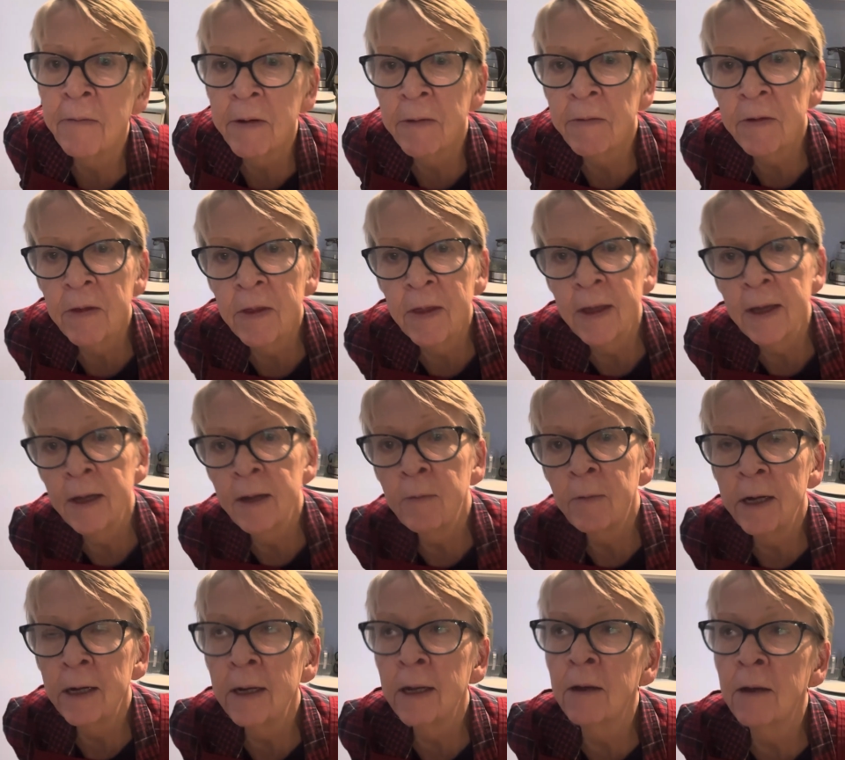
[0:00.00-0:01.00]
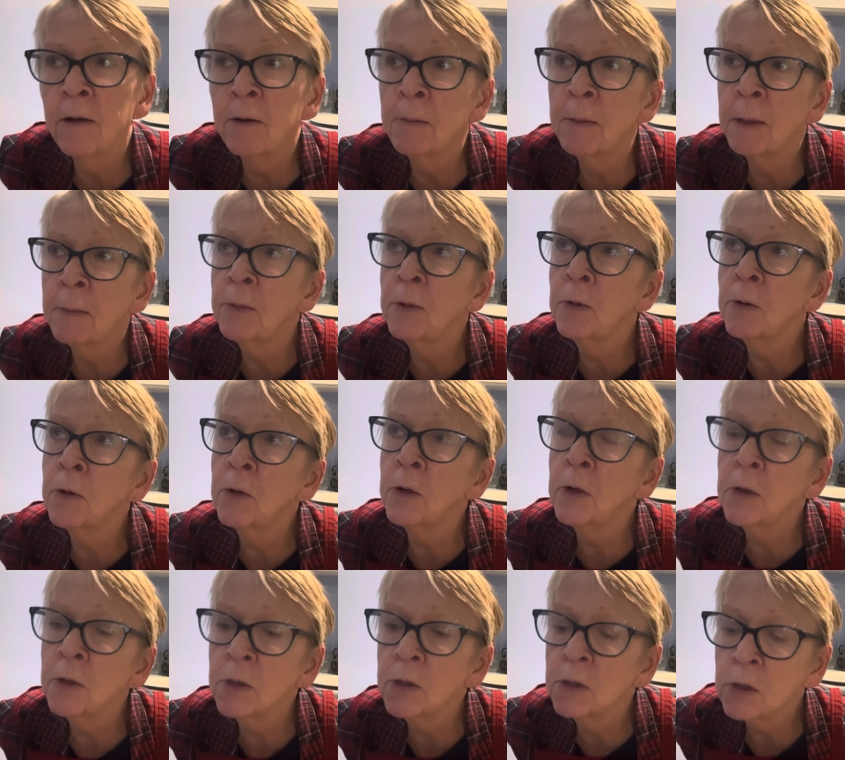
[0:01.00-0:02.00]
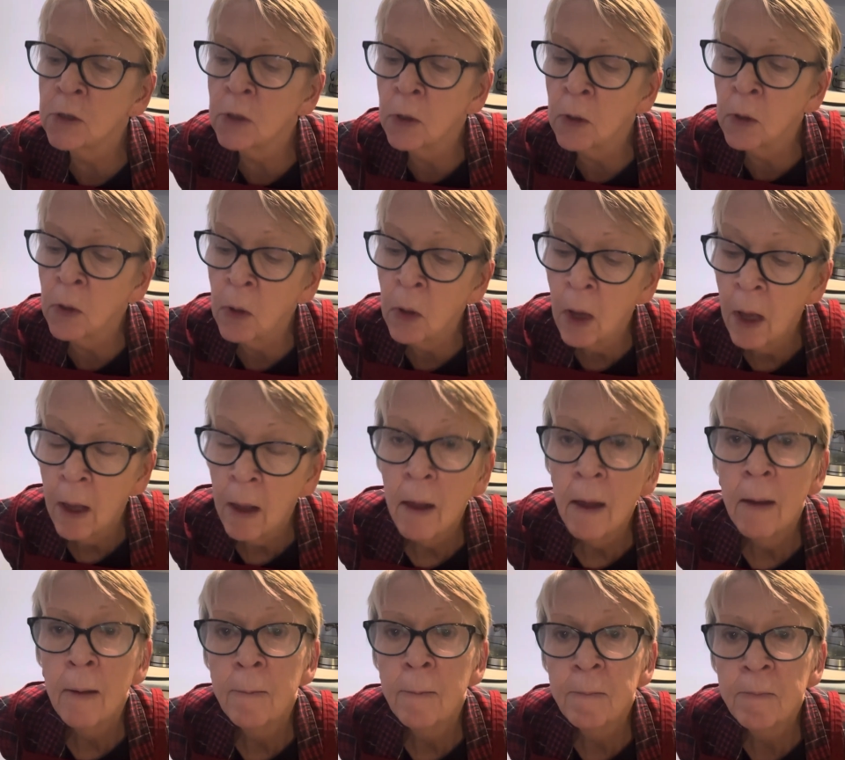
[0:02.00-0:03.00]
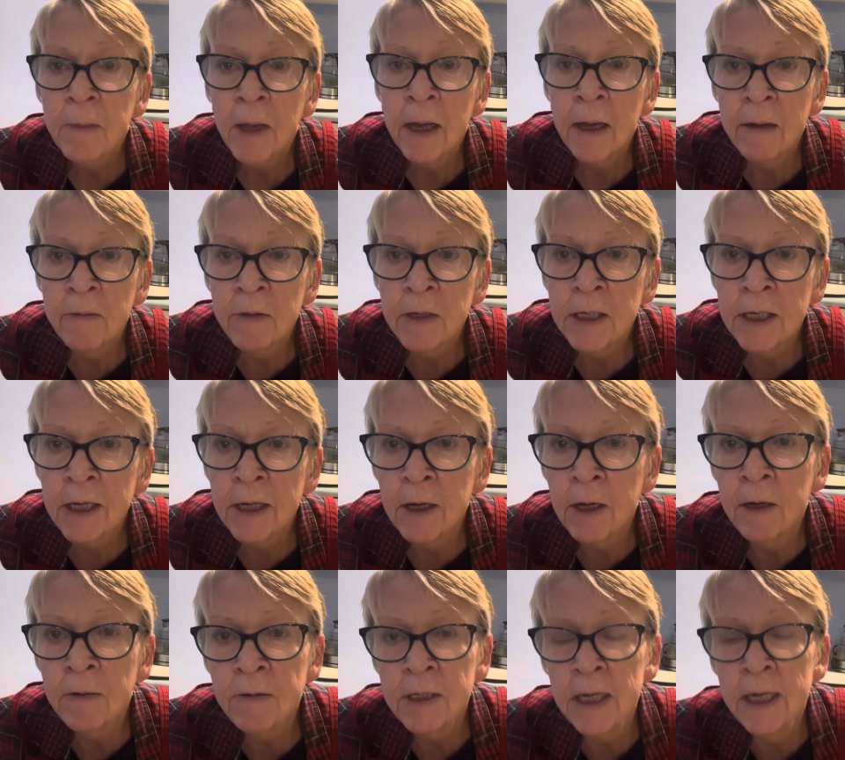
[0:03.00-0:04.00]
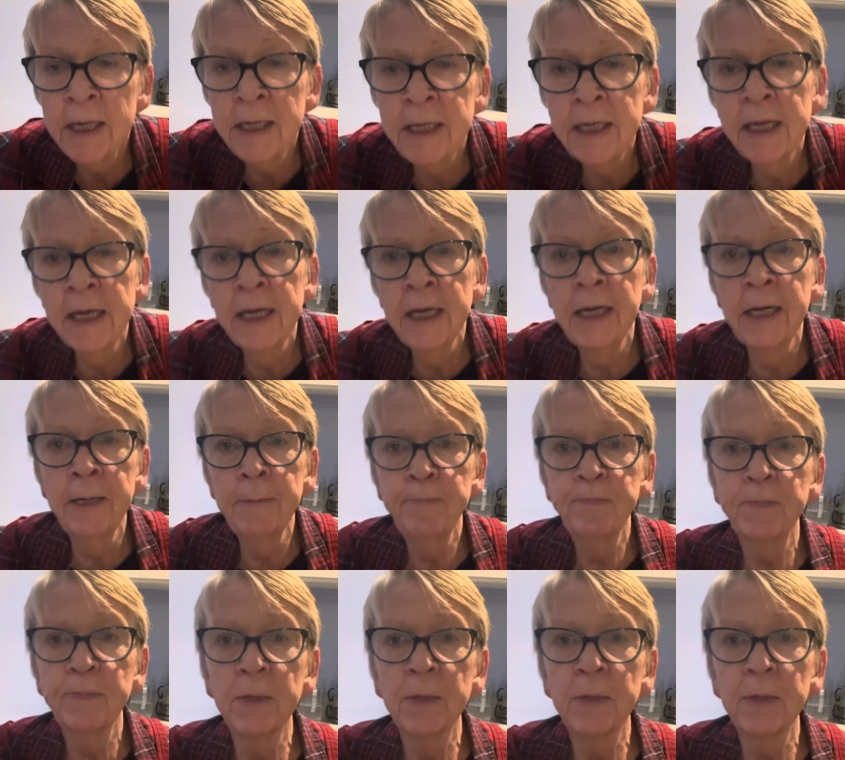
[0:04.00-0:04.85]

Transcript: everything. Right now I'm up north, so I have the day off today.